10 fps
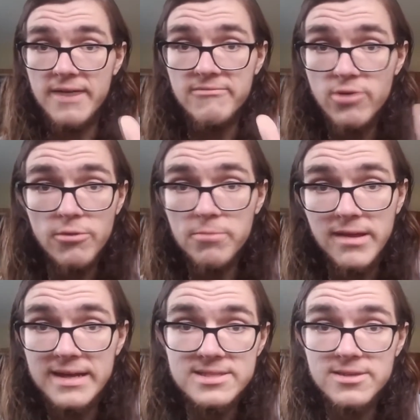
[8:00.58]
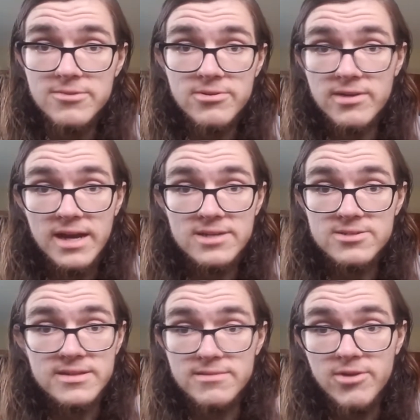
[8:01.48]
I have no plans to go to a
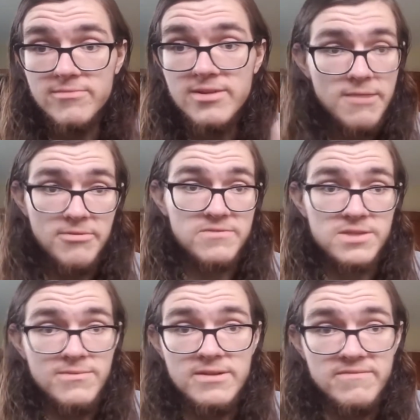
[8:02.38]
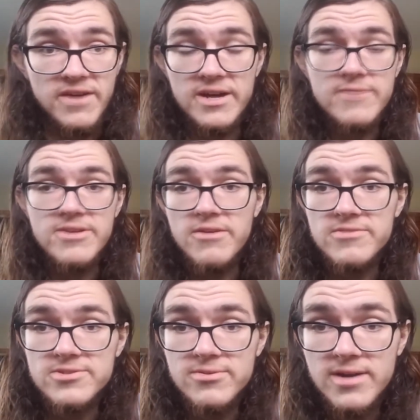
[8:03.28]
concert at the moment. But if someone invited me
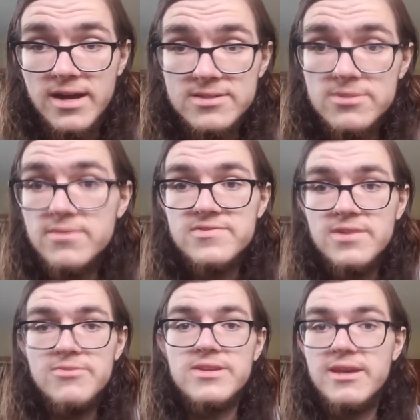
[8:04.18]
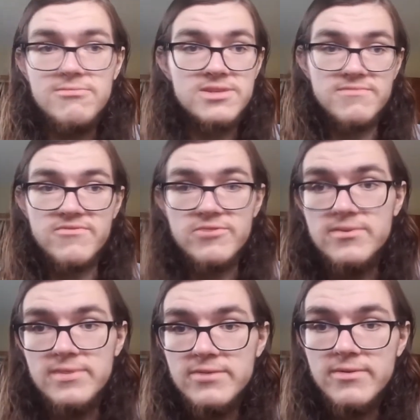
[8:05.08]
over to a concert, if someone gave me some free
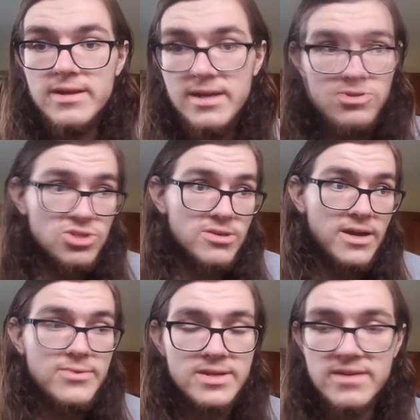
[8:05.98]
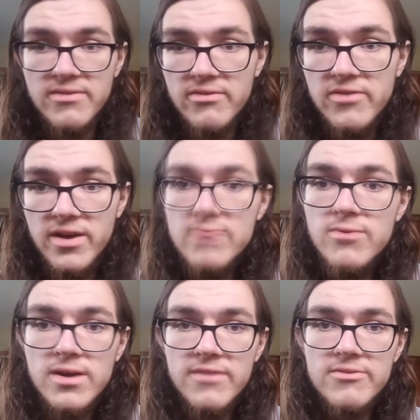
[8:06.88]
weed right now, sure, I wouldn't give a fuck.
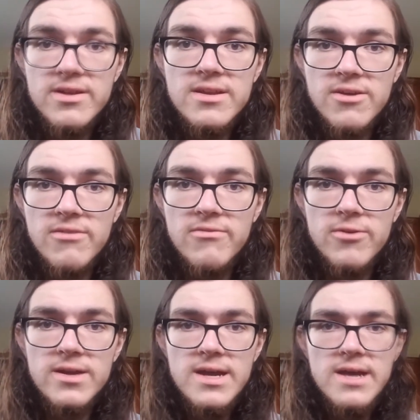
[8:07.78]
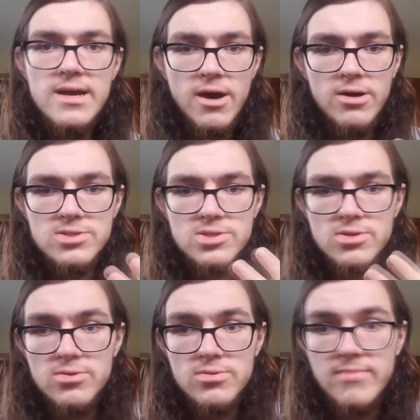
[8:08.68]
Whatever. I'd go for it.
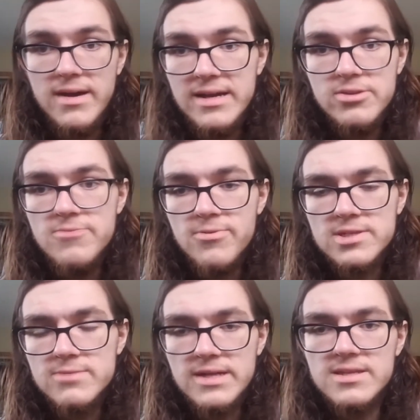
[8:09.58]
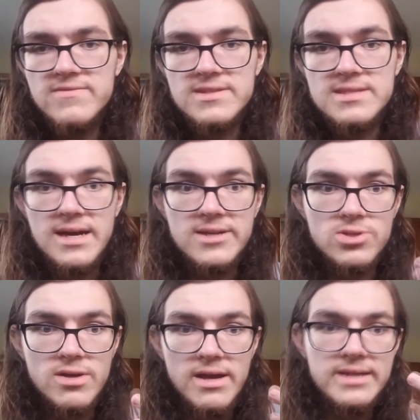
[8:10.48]
Also, my new perspective is I
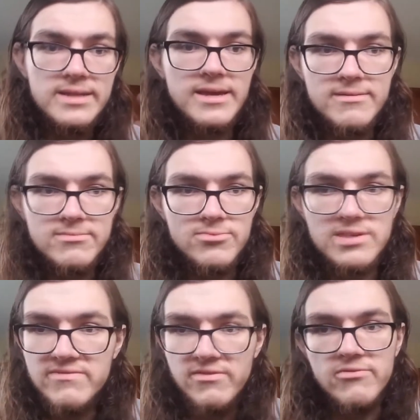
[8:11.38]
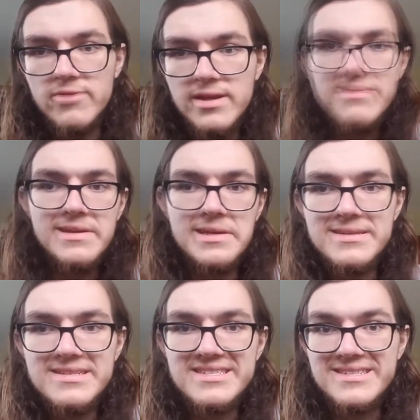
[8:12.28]
try and get weed for free
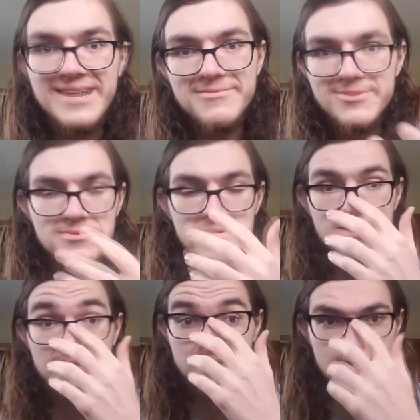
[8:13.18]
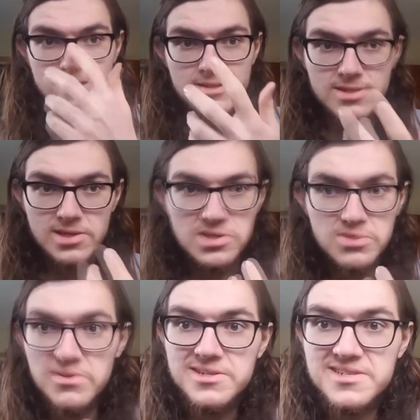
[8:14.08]
because I'm usually in such
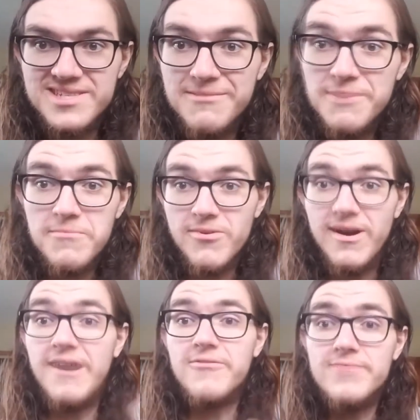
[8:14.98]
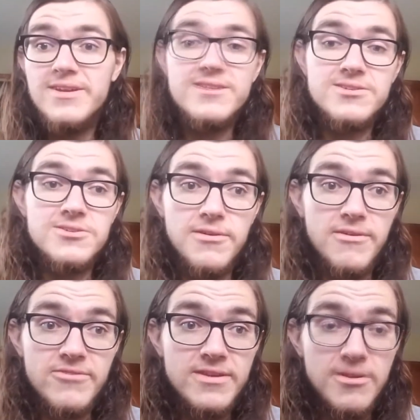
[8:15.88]
situations that people offer me. And so
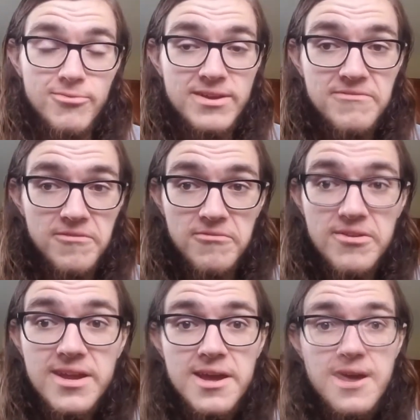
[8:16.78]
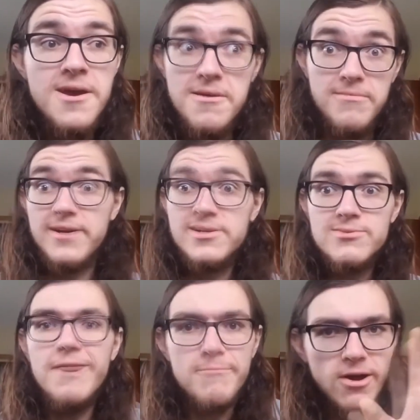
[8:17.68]
if you get weed for free, might as
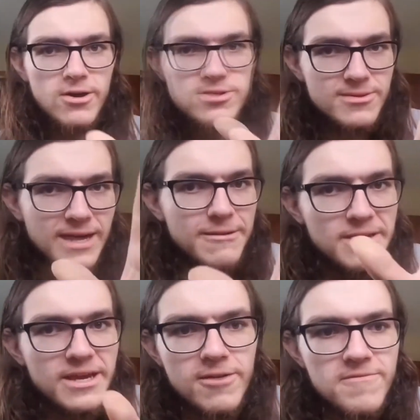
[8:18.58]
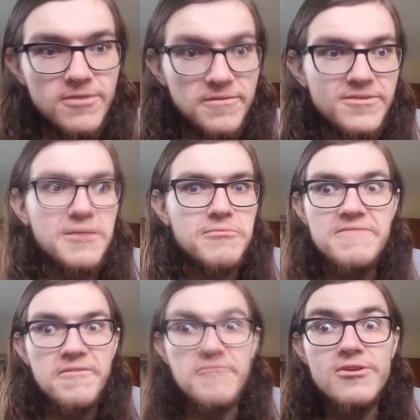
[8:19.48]
well. But also, you got to be careful. If you get
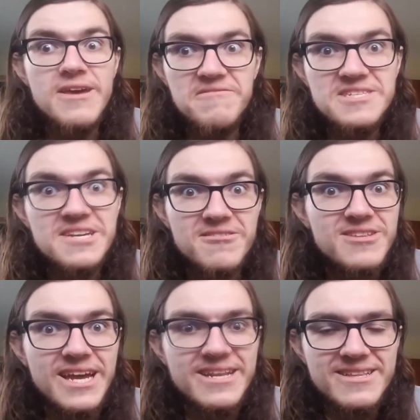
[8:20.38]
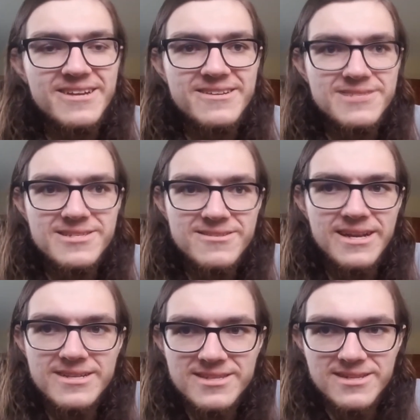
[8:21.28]
weed for free every single day, that you still
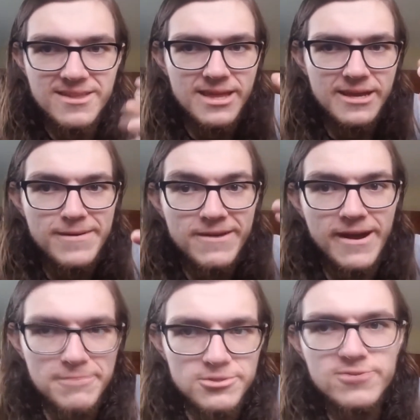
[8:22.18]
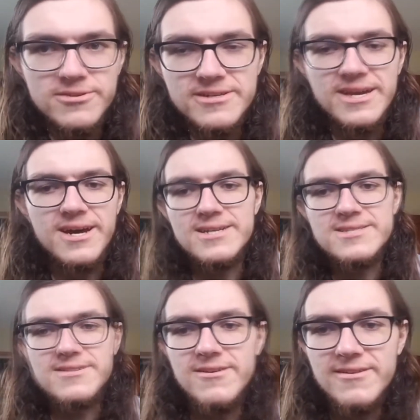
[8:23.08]
got to think about opportunity
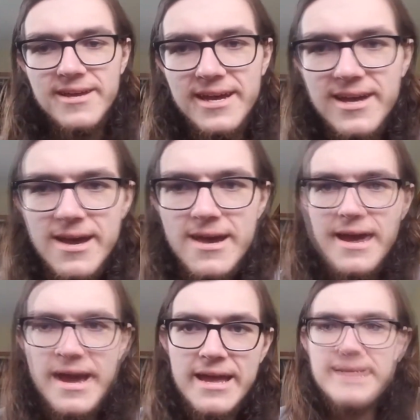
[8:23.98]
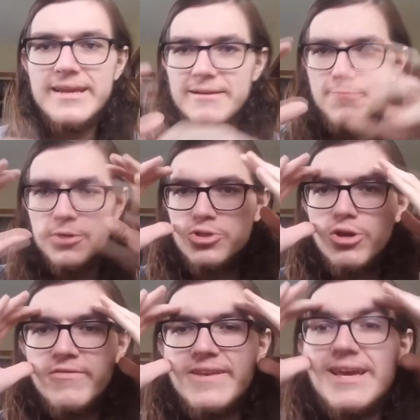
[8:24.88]
costs and all that, and
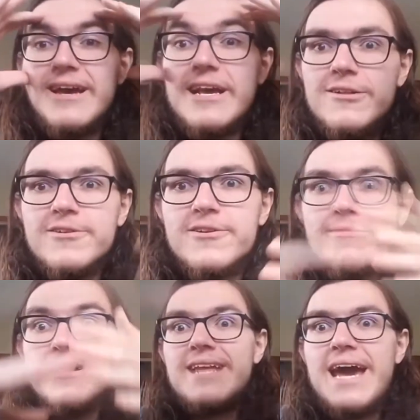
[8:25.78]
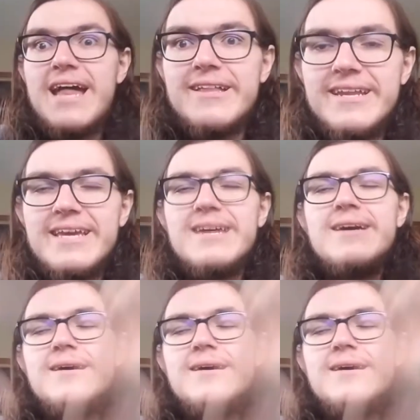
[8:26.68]
preserving a clear mentality.